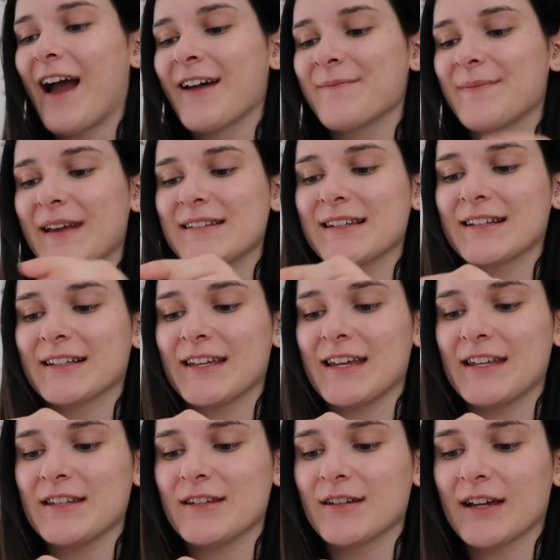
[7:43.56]
and basically
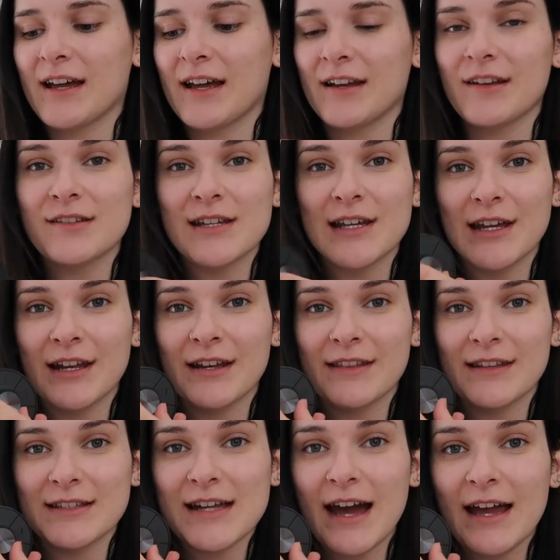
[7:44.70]
you can turn
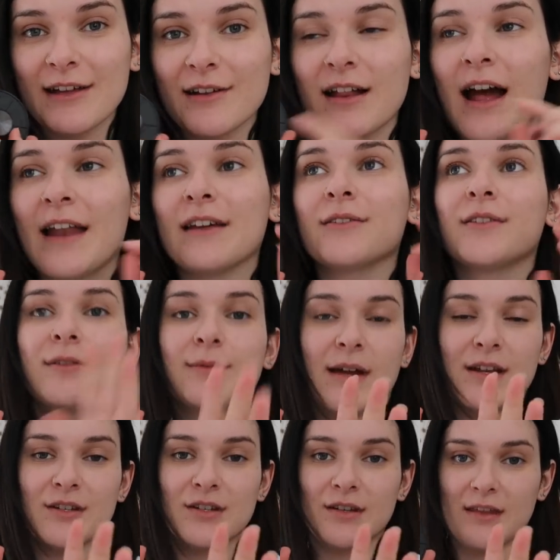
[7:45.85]
the dial and it'll
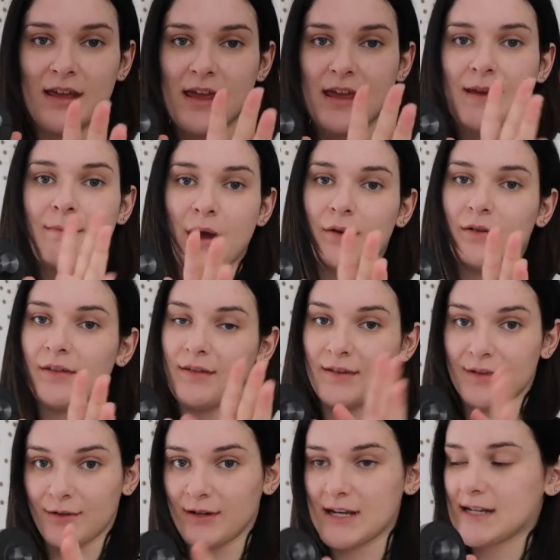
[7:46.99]
switch the mode that
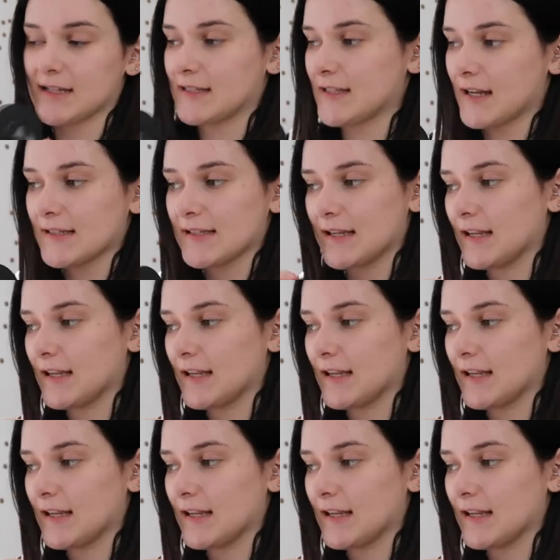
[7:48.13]
the screen is set